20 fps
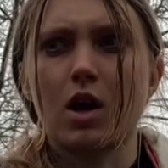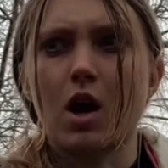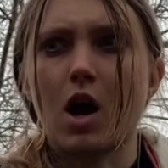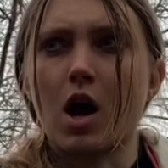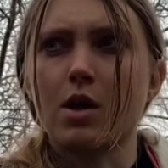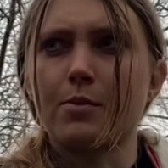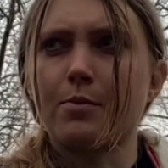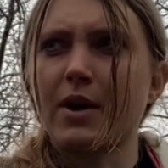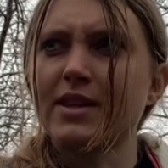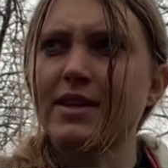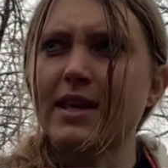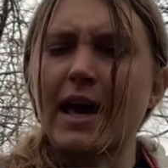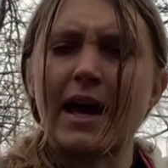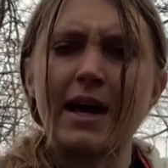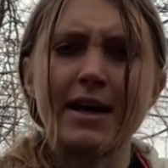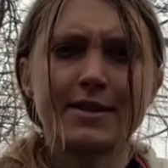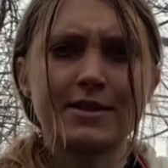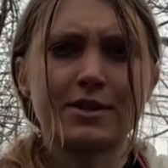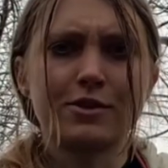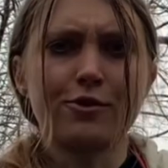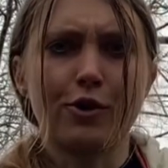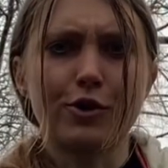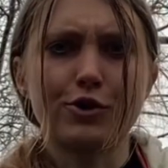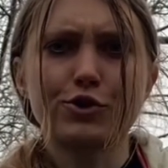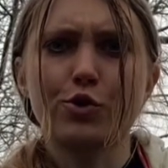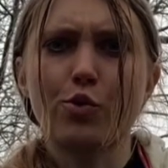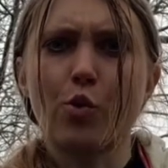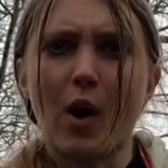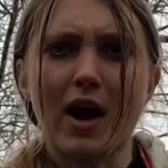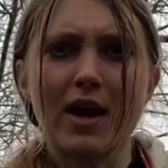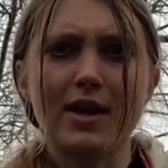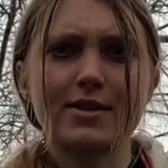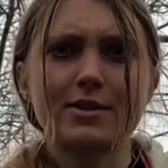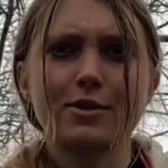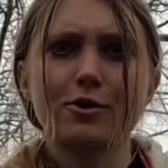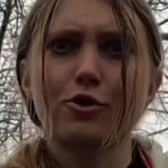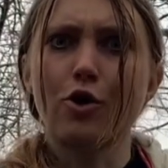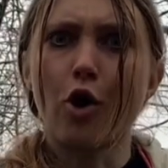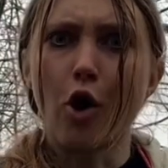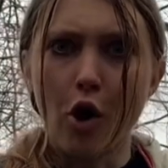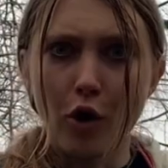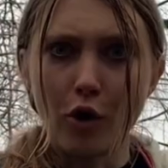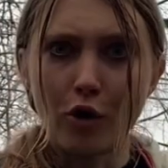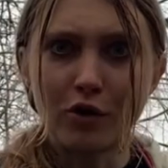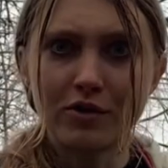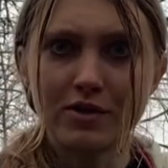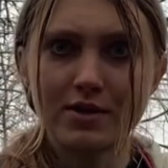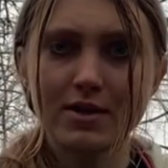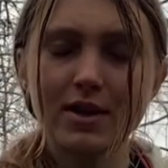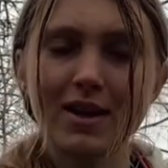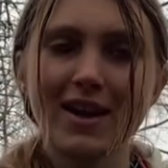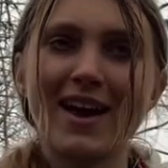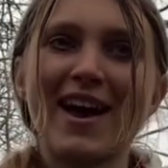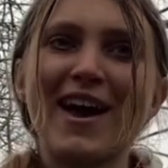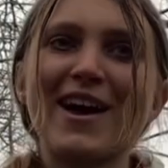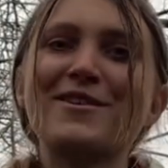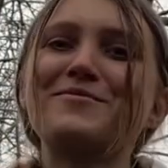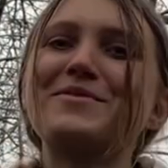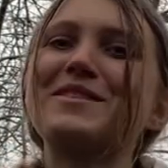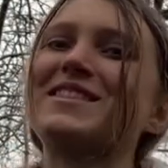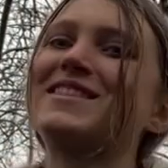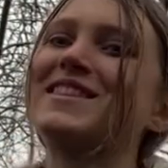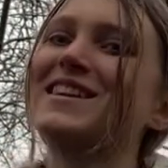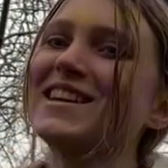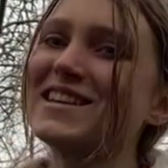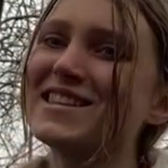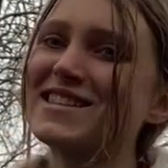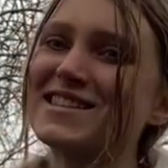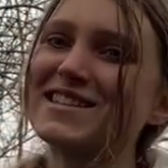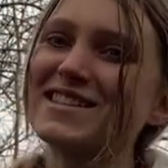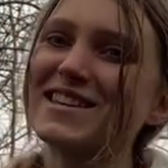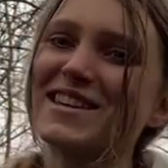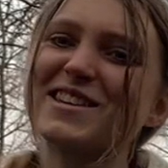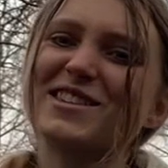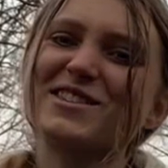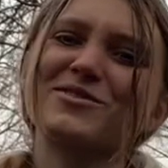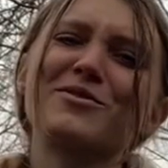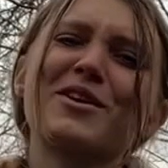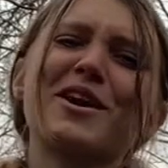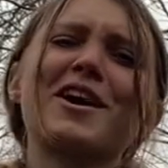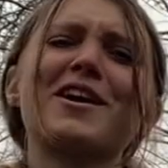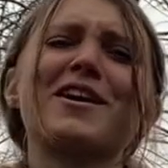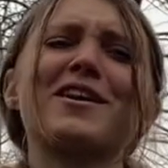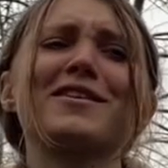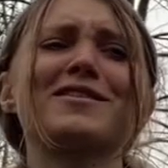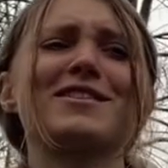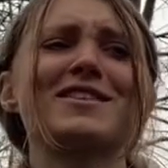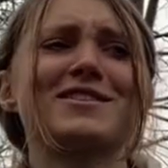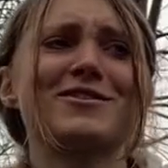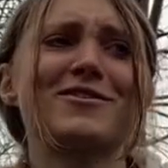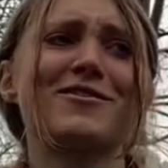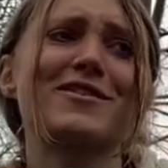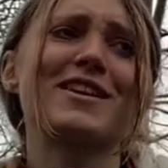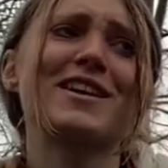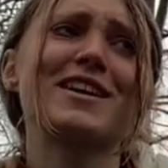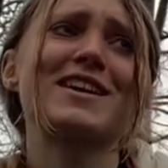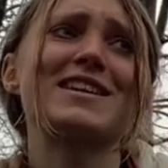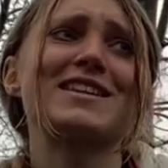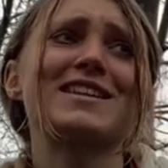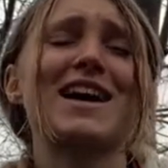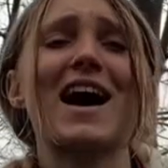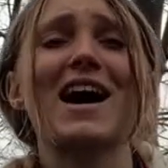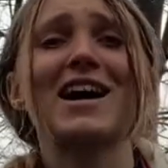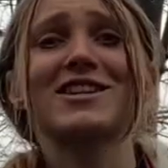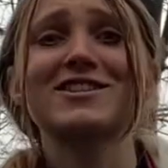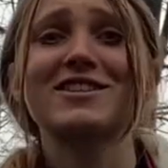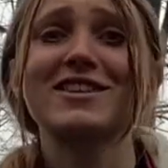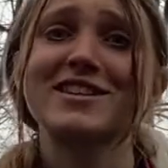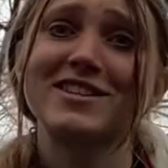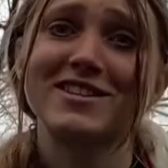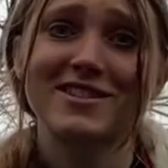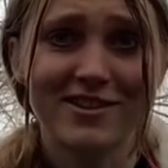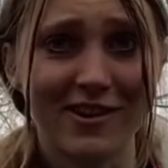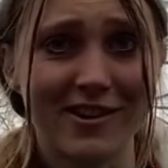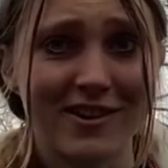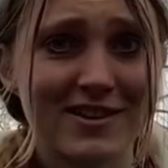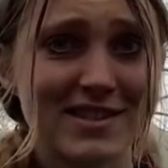By the end, it got quite cold. But this is where the story actually starts